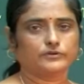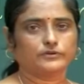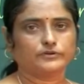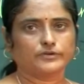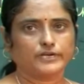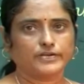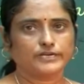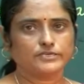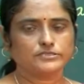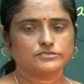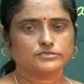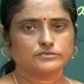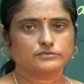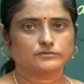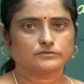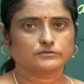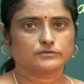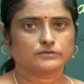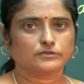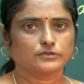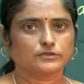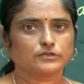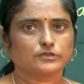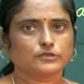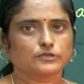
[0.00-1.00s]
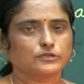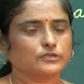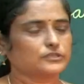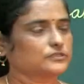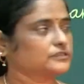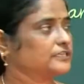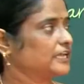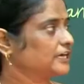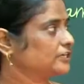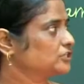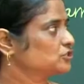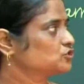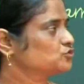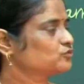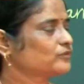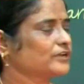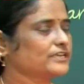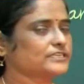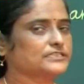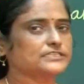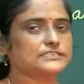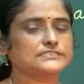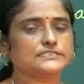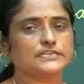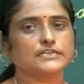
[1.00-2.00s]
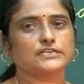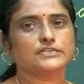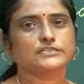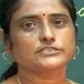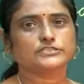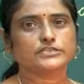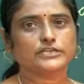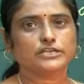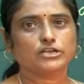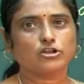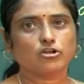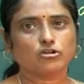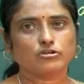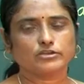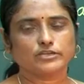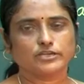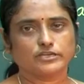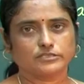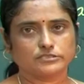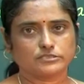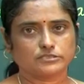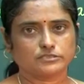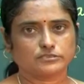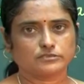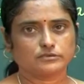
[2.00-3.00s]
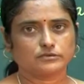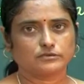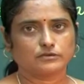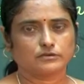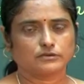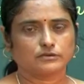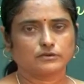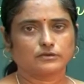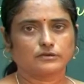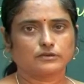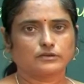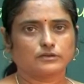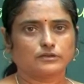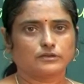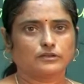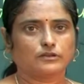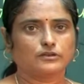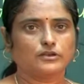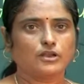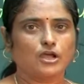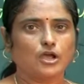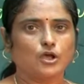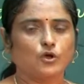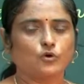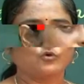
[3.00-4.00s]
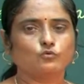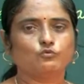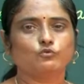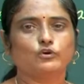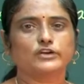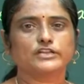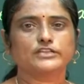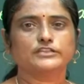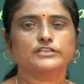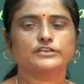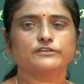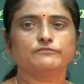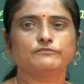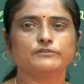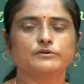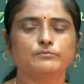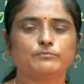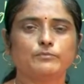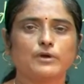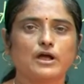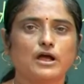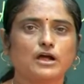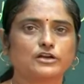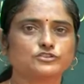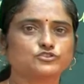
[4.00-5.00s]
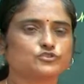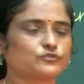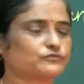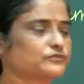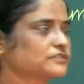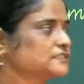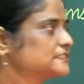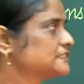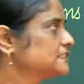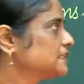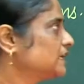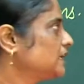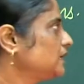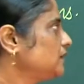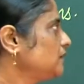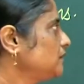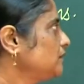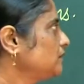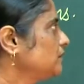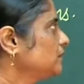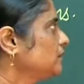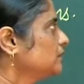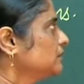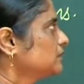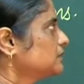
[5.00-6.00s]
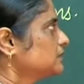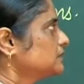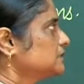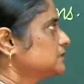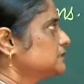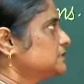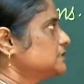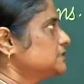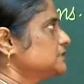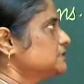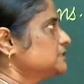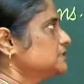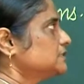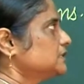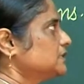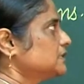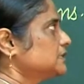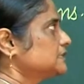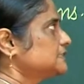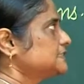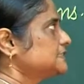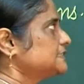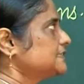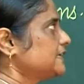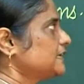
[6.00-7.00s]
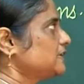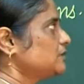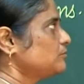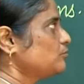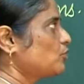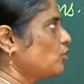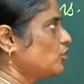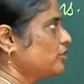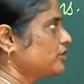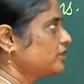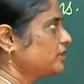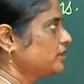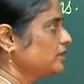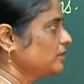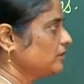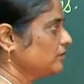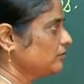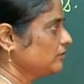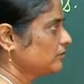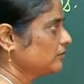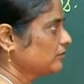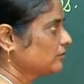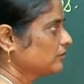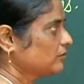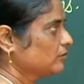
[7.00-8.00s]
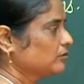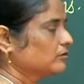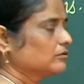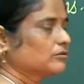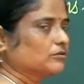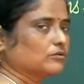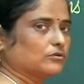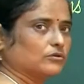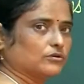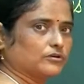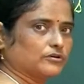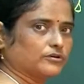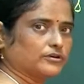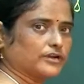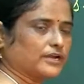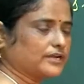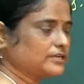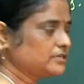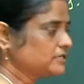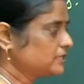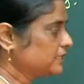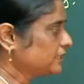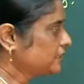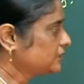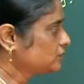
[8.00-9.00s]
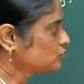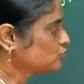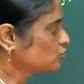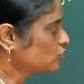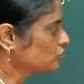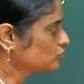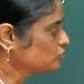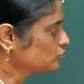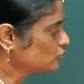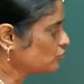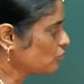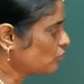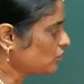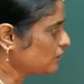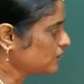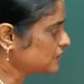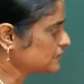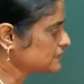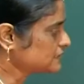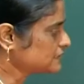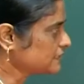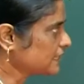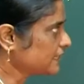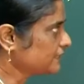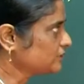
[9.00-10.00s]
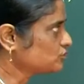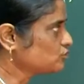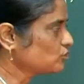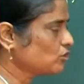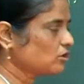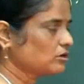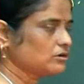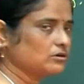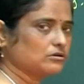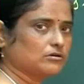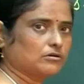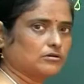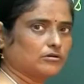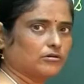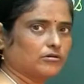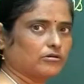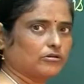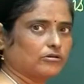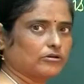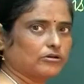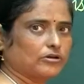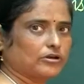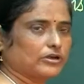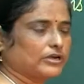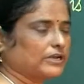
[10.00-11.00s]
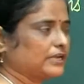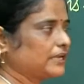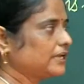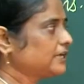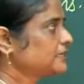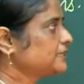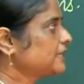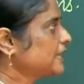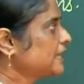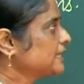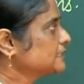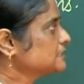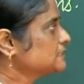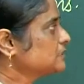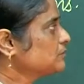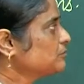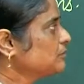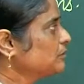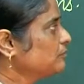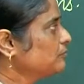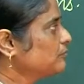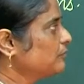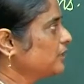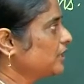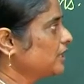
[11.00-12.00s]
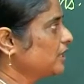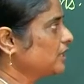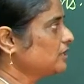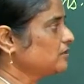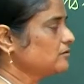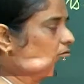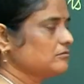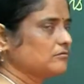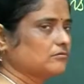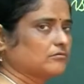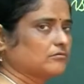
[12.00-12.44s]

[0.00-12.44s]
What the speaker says: right? That is why the cell is elongated. Now, what are the different parts of the cell? This is the cell body, right? It is also called as cyton. It has a membrane,